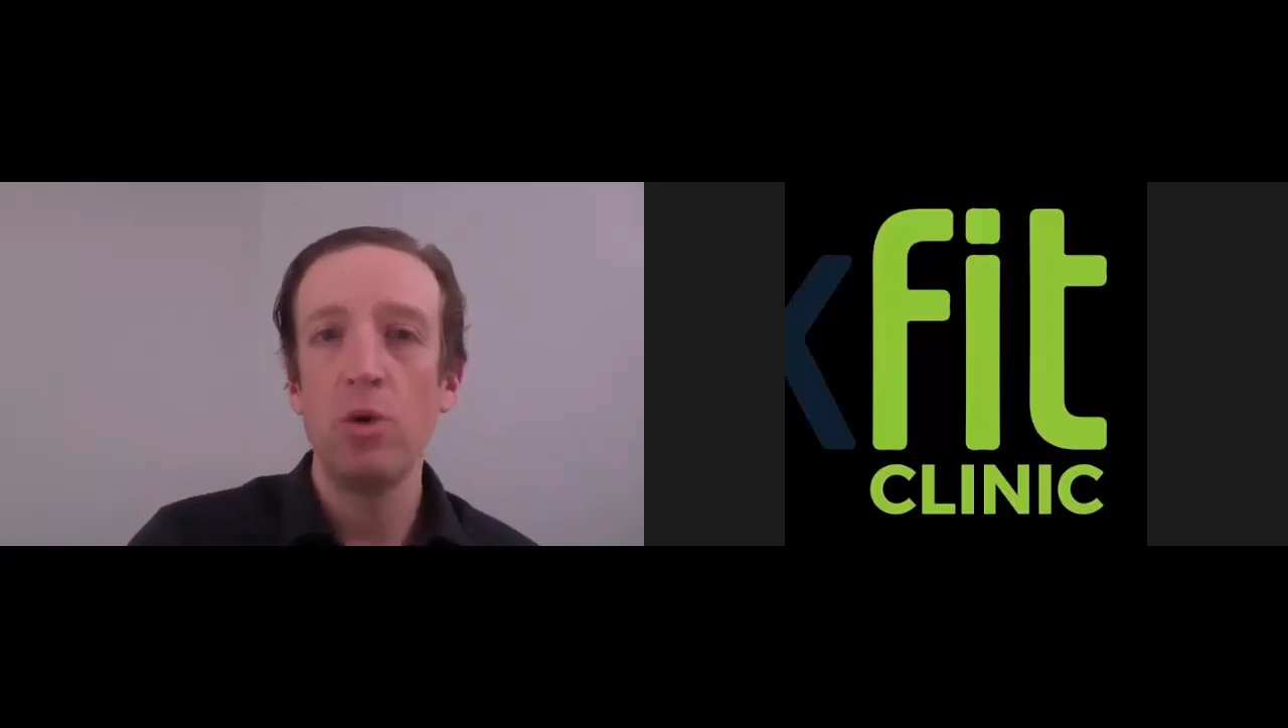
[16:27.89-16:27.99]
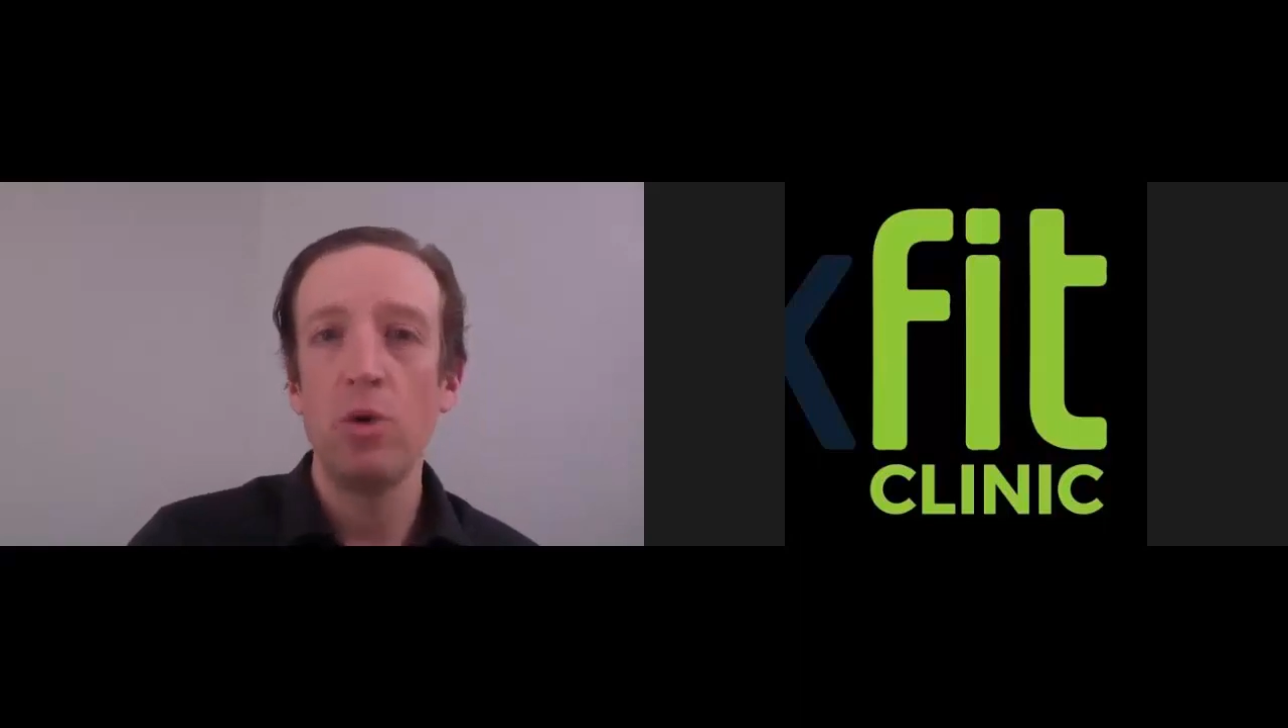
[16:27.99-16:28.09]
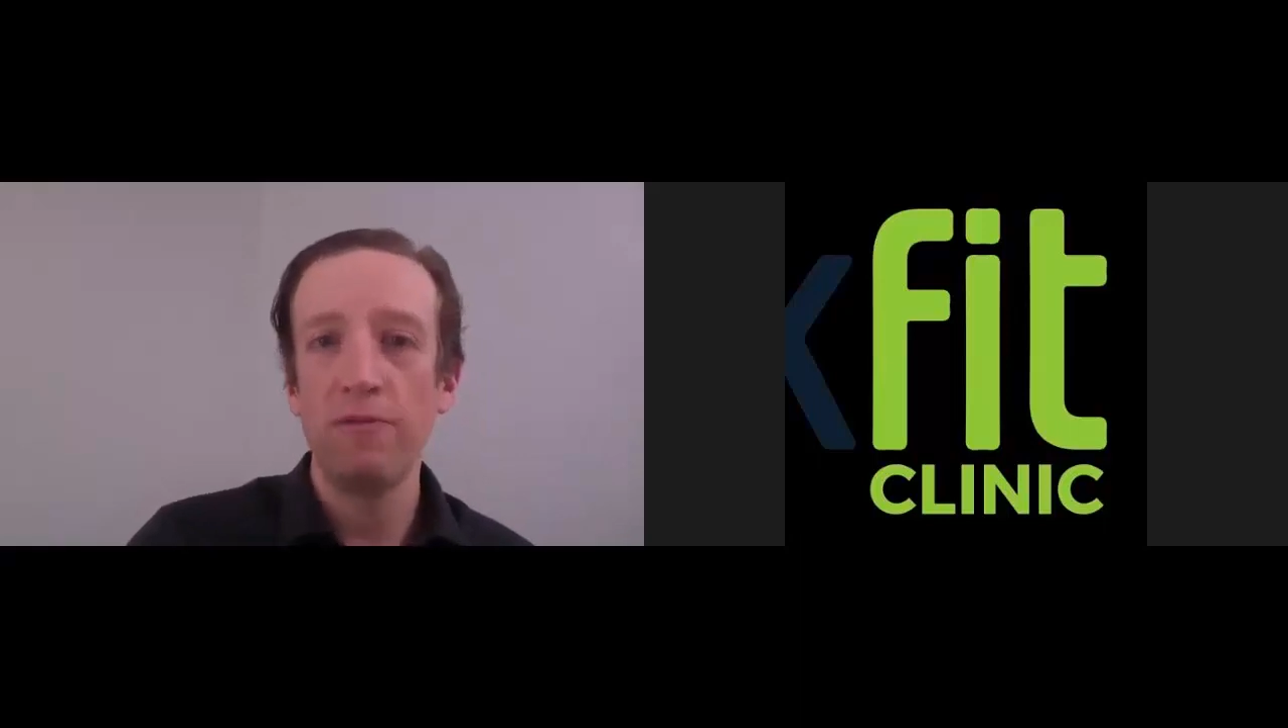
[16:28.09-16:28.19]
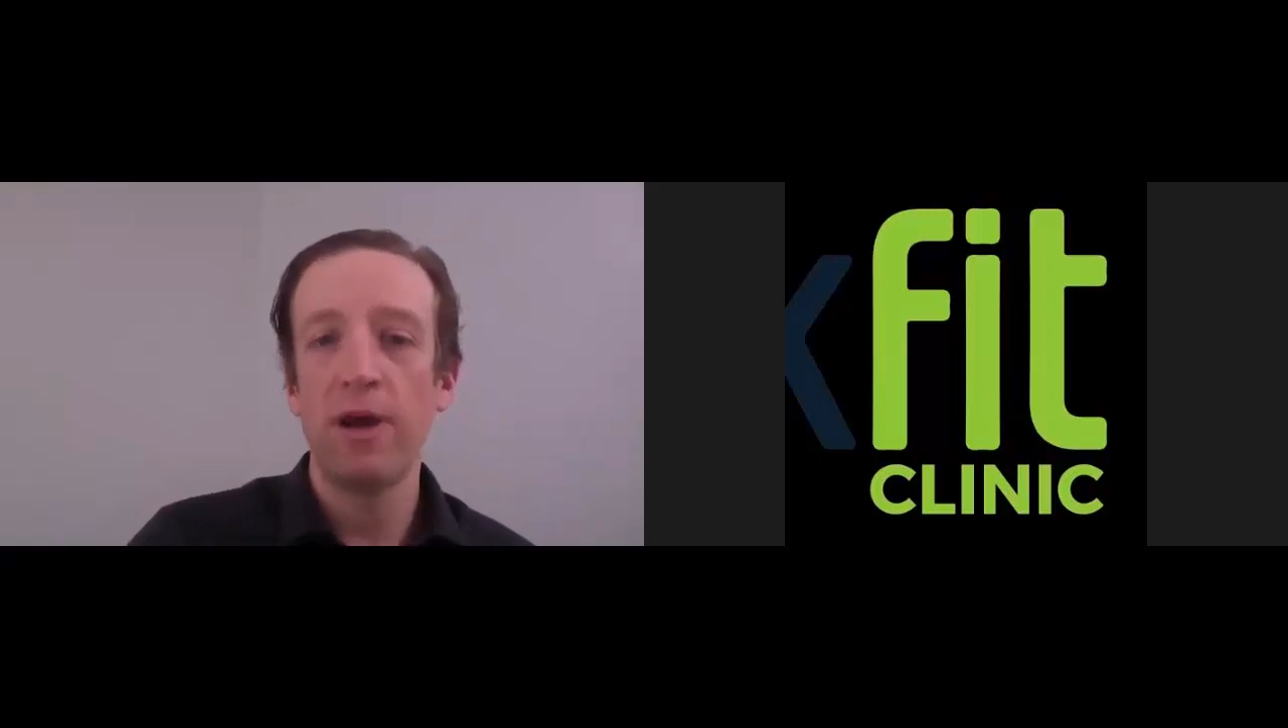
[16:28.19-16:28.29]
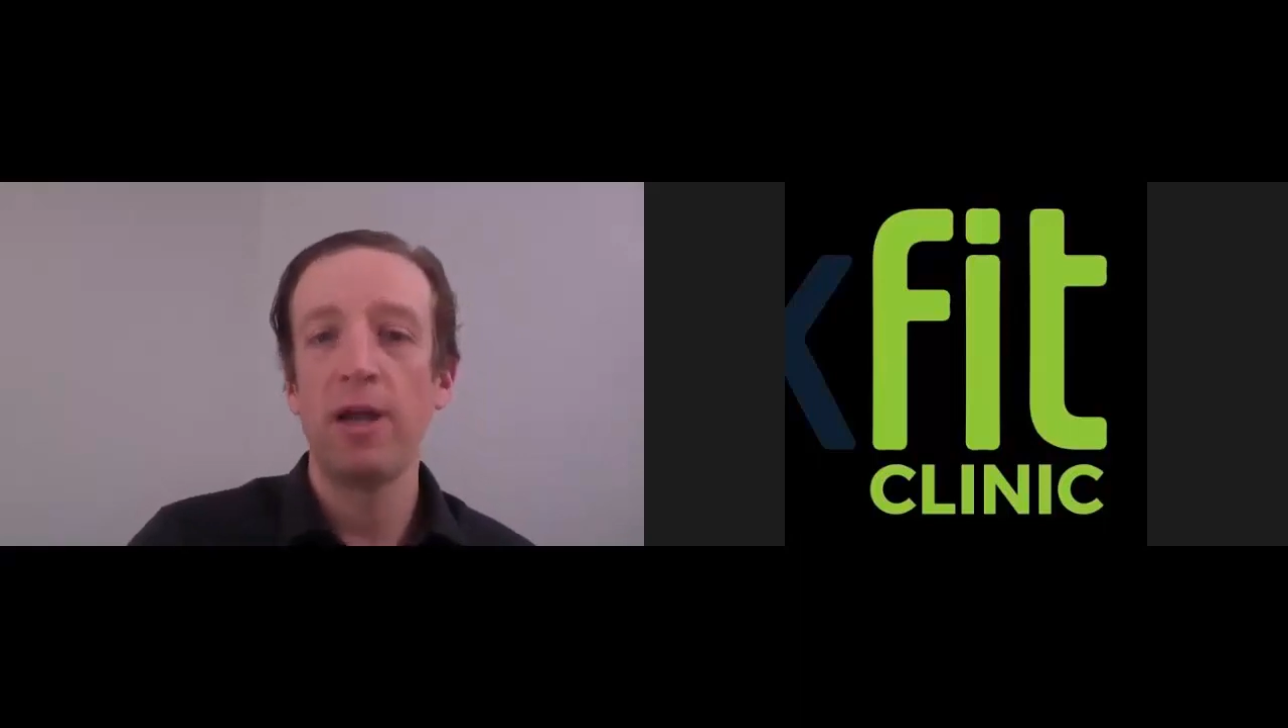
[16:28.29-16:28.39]
in
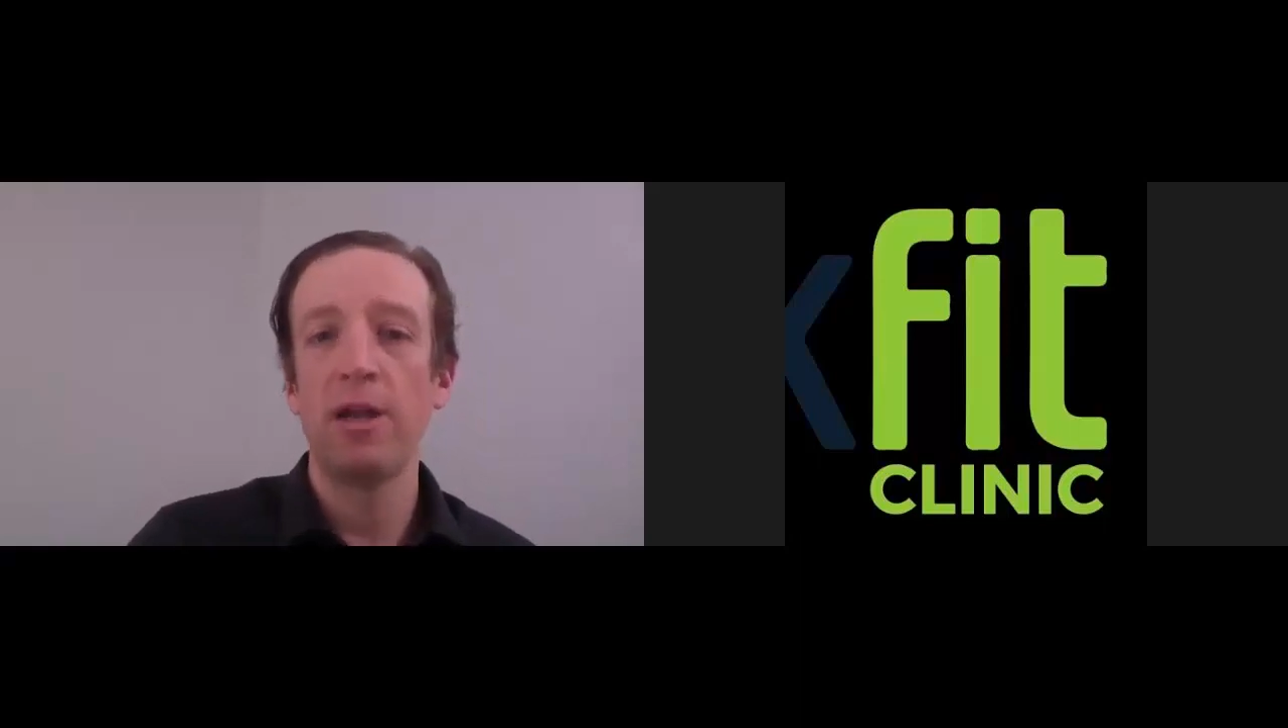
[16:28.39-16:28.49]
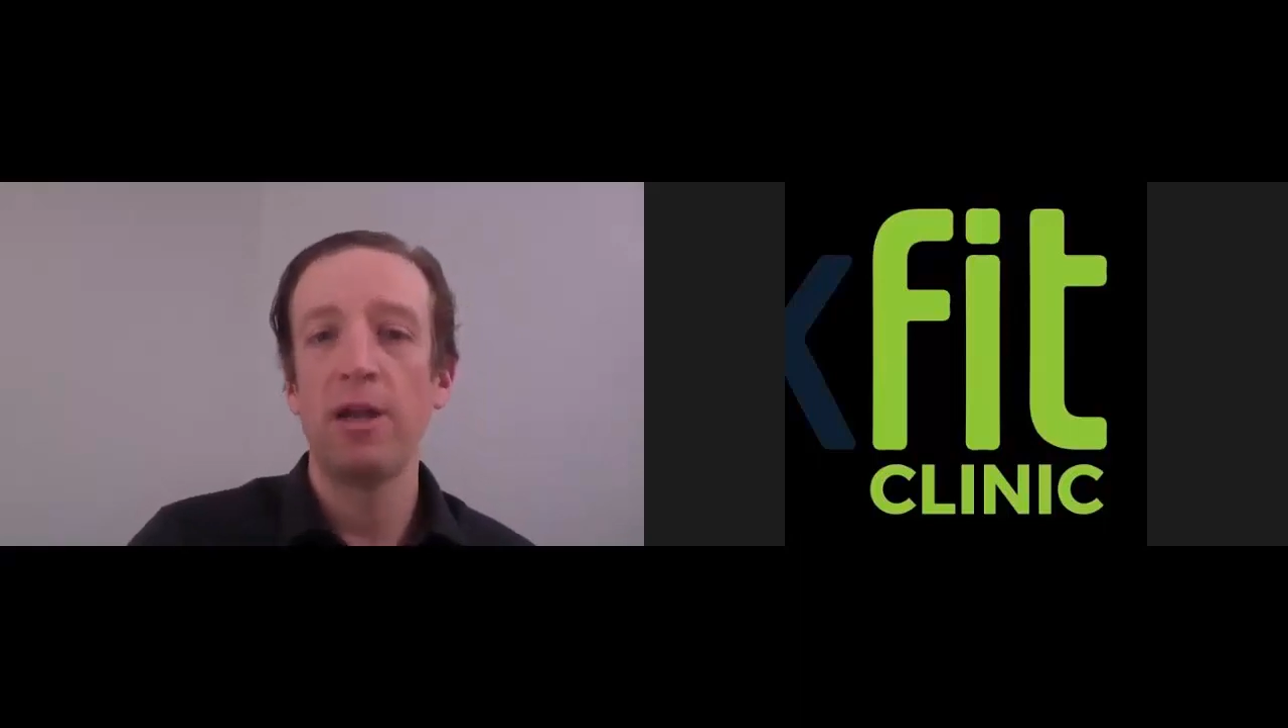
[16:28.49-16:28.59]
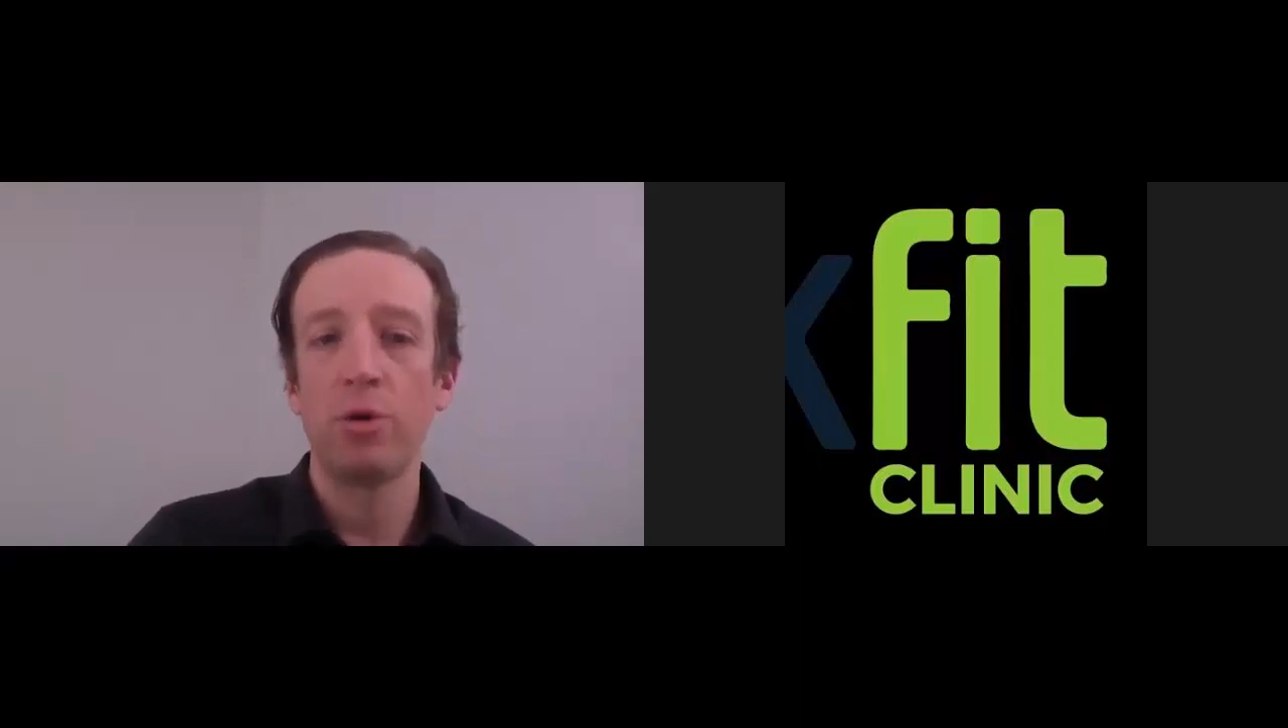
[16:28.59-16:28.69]
refined and